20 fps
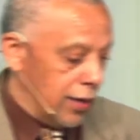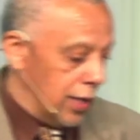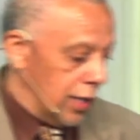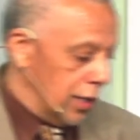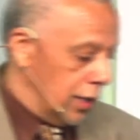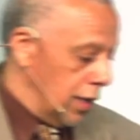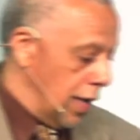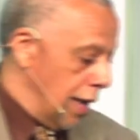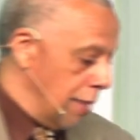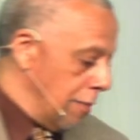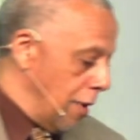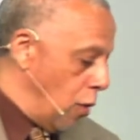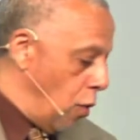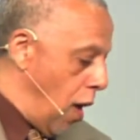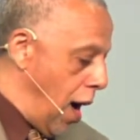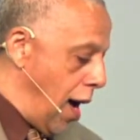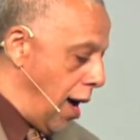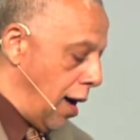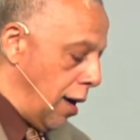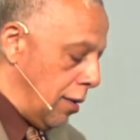And my
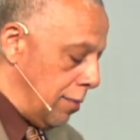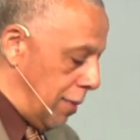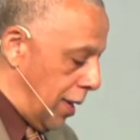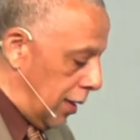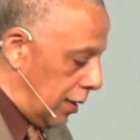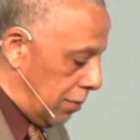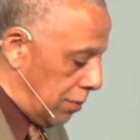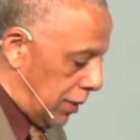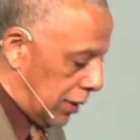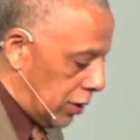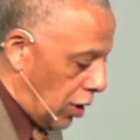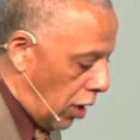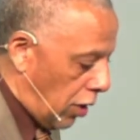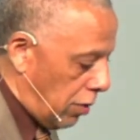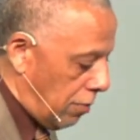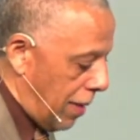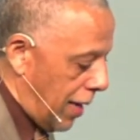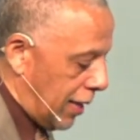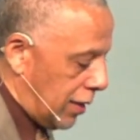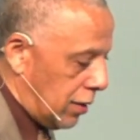wife, my daughter
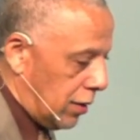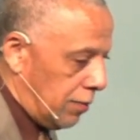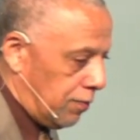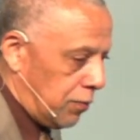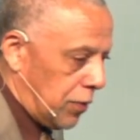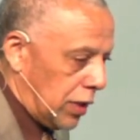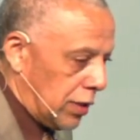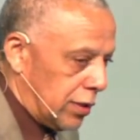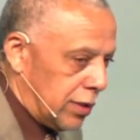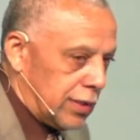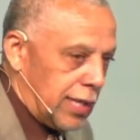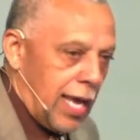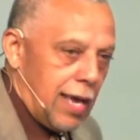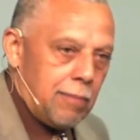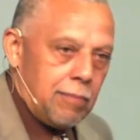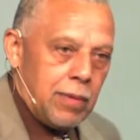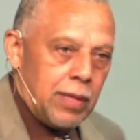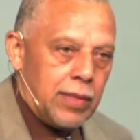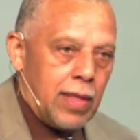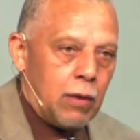made a
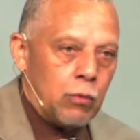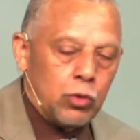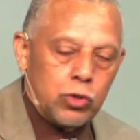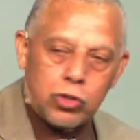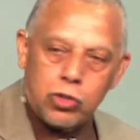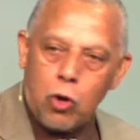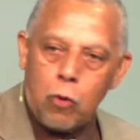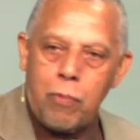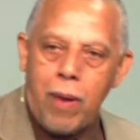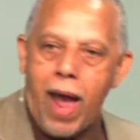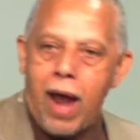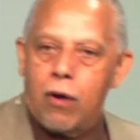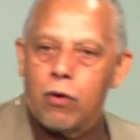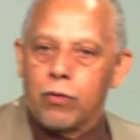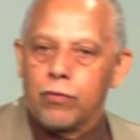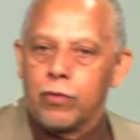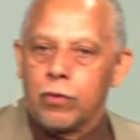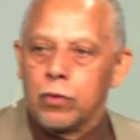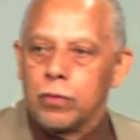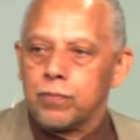statement that was so
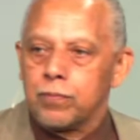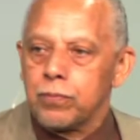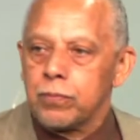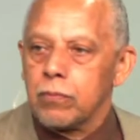powerful.